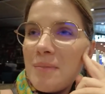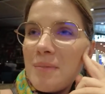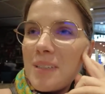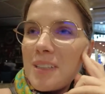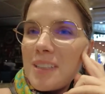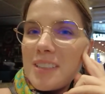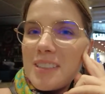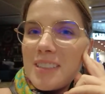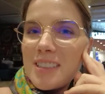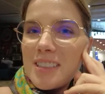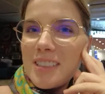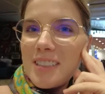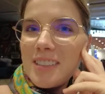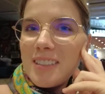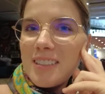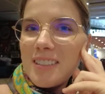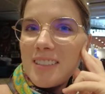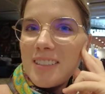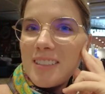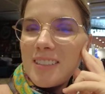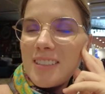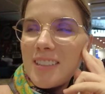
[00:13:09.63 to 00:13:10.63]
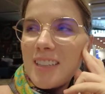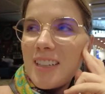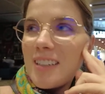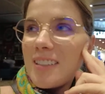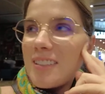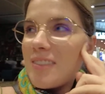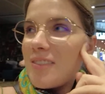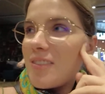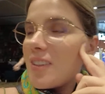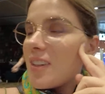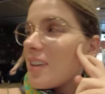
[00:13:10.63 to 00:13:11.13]
but it's still
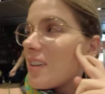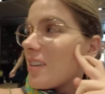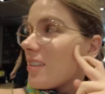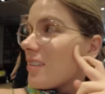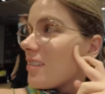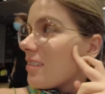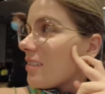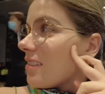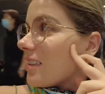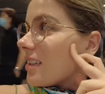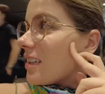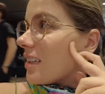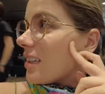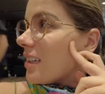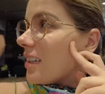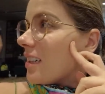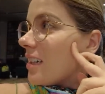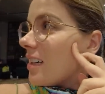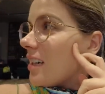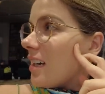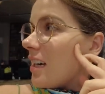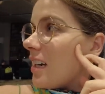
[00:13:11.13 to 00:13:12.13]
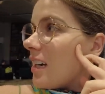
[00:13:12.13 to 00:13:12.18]
kind of early,